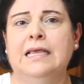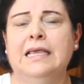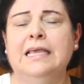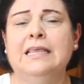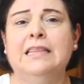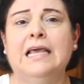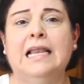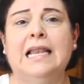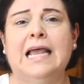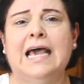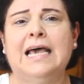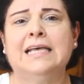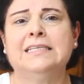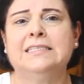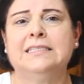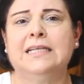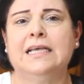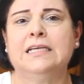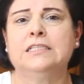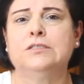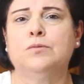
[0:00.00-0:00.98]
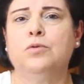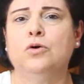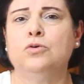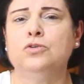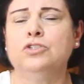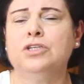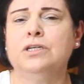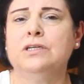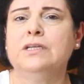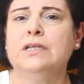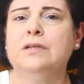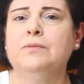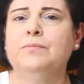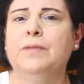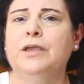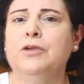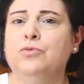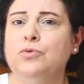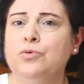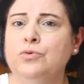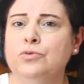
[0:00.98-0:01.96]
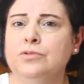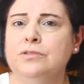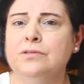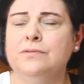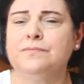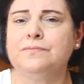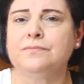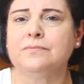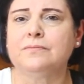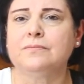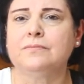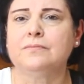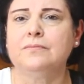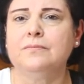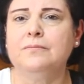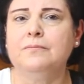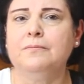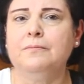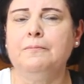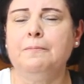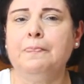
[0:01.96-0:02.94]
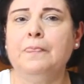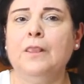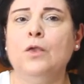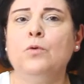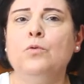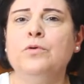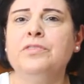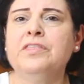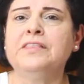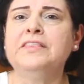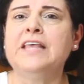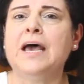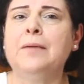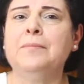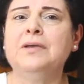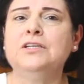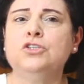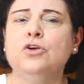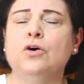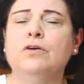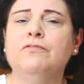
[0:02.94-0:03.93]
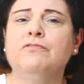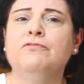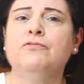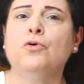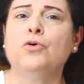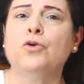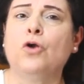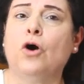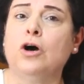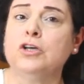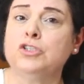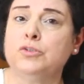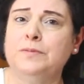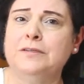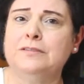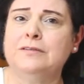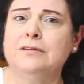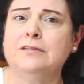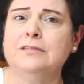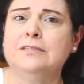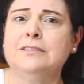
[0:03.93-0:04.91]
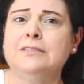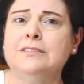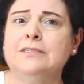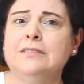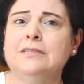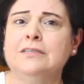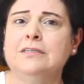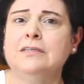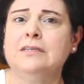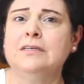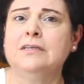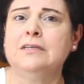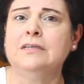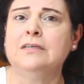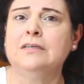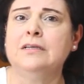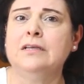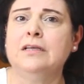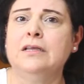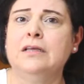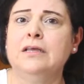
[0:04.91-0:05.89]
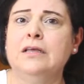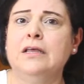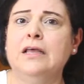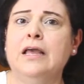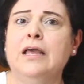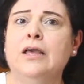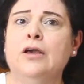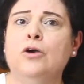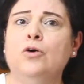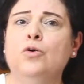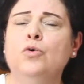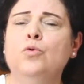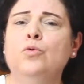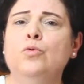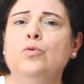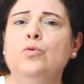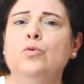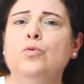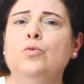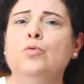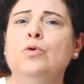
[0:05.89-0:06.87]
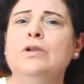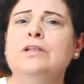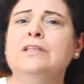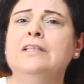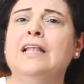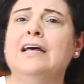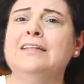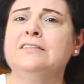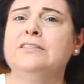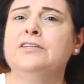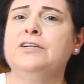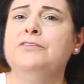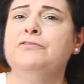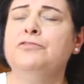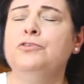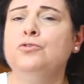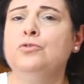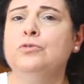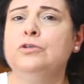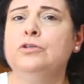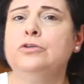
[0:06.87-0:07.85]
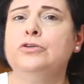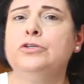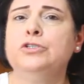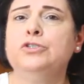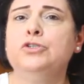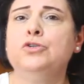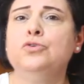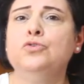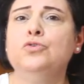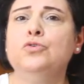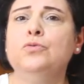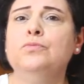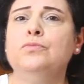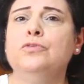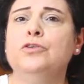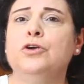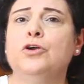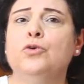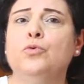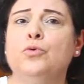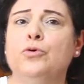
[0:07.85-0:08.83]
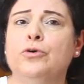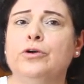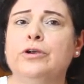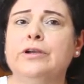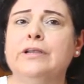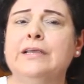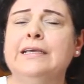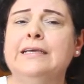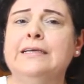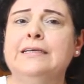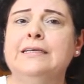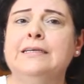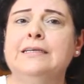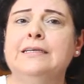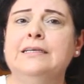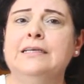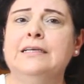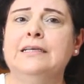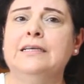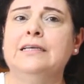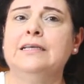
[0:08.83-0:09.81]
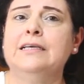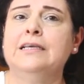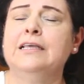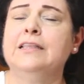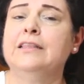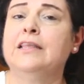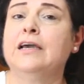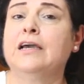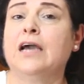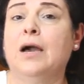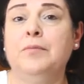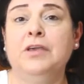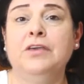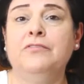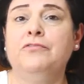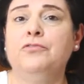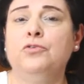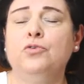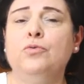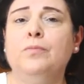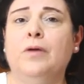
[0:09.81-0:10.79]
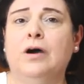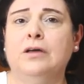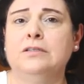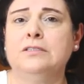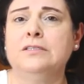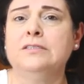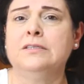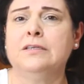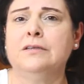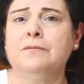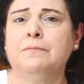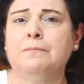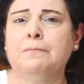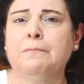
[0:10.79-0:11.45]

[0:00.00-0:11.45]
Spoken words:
In the last explosion in Beirut, with the damage of 4 hospitals who will not resume their work in the coming few months,